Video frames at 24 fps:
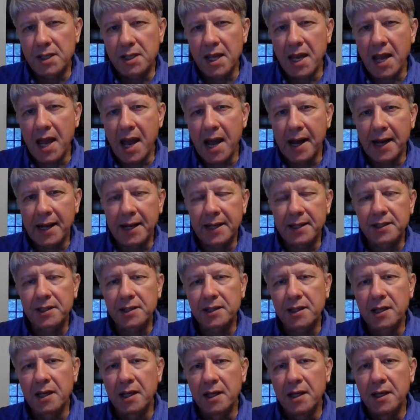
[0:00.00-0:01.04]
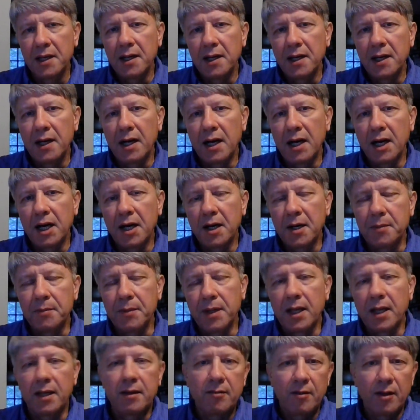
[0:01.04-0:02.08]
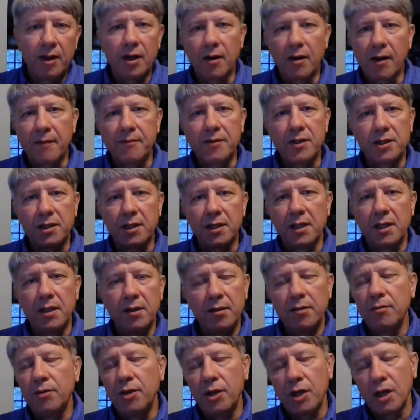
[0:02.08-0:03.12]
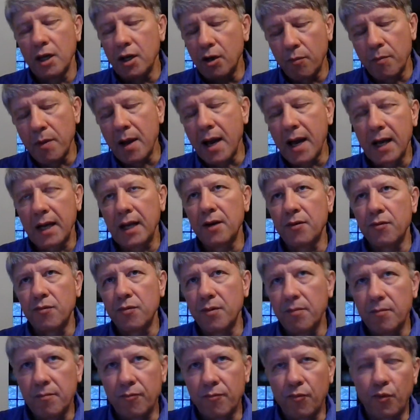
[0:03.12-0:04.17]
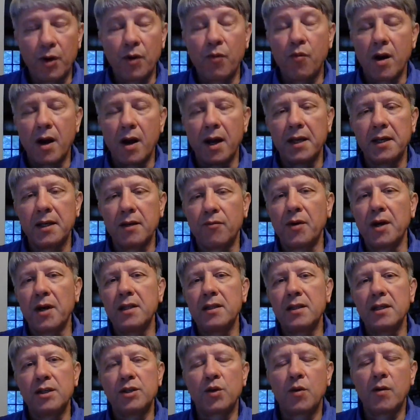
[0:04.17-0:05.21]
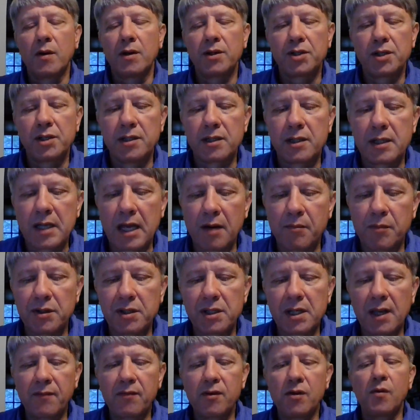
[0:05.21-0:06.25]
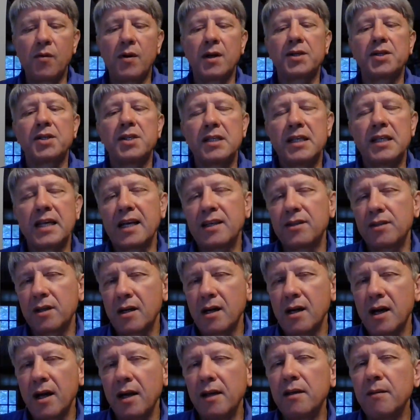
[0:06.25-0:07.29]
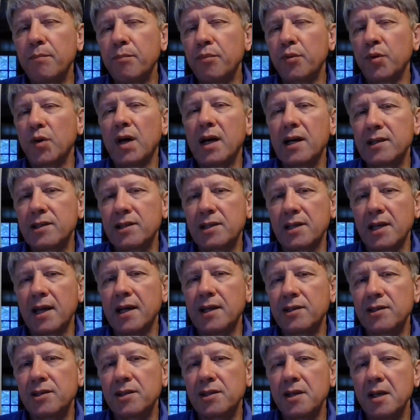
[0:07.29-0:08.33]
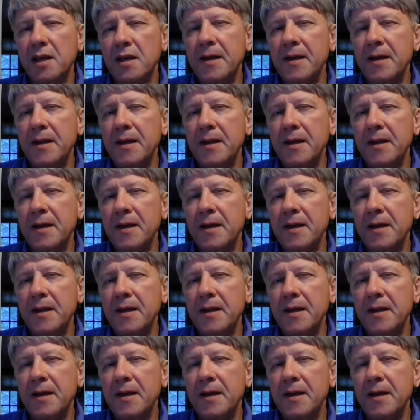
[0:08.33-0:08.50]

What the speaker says: to ask. And, you know, obviously you can go back and rewind and write these questions down, but 7 questions to ask to kind of process,